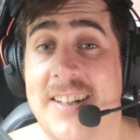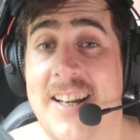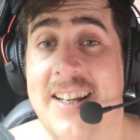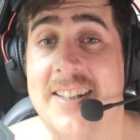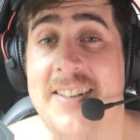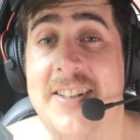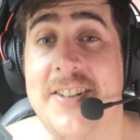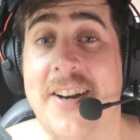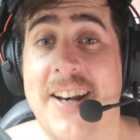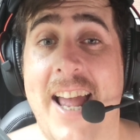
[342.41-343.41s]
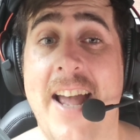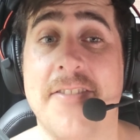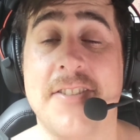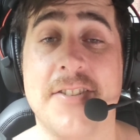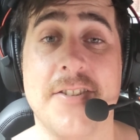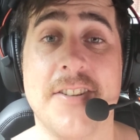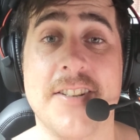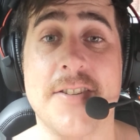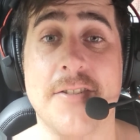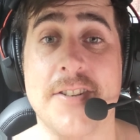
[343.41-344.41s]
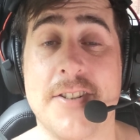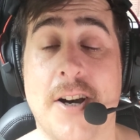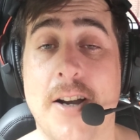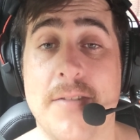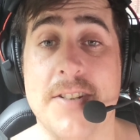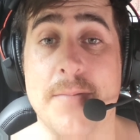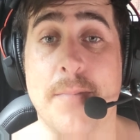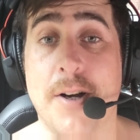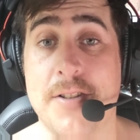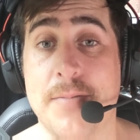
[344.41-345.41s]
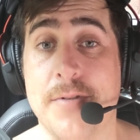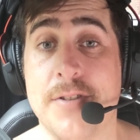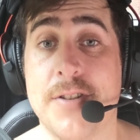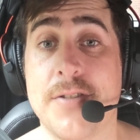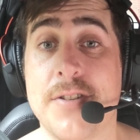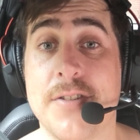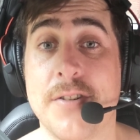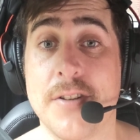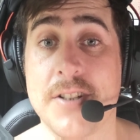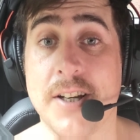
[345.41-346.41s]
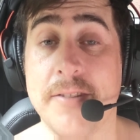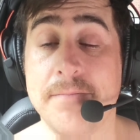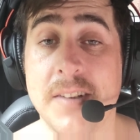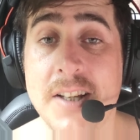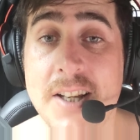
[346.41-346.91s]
And you don't have to do this all the time. It's impossible to do it all the time.